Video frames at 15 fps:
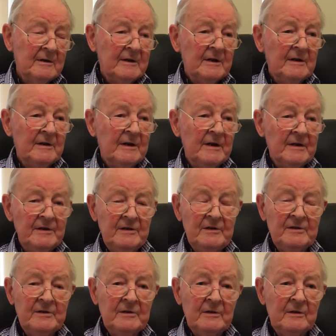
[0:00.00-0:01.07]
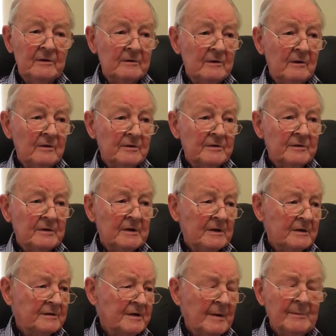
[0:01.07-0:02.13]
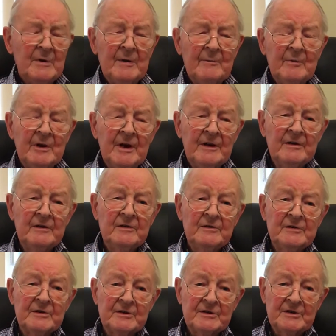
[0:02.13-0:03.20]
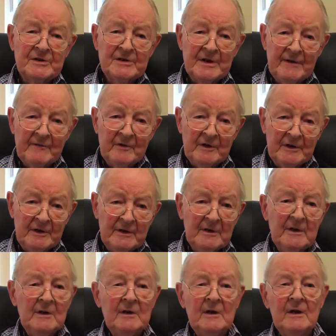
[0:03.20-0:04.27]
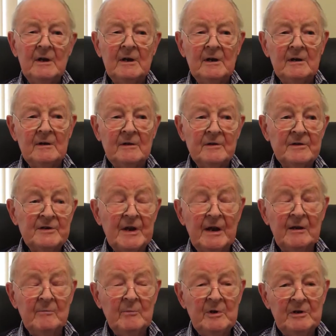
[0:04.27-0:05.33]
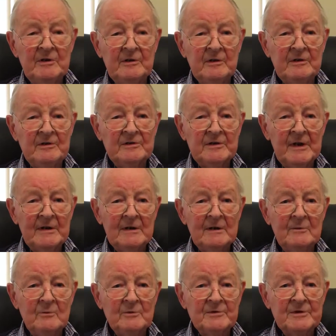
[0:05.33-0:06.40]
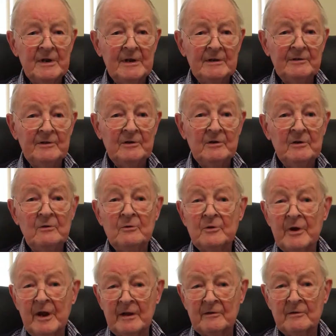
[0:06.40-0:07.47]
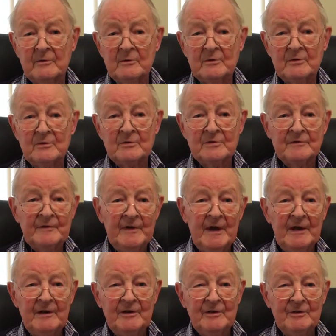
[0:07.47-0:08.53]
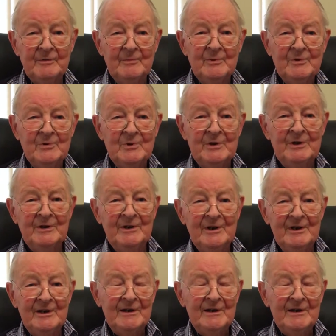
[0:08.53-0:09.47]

in September 1967. The second meeting, incidentally, was held in Utrecht, which was a fair deal between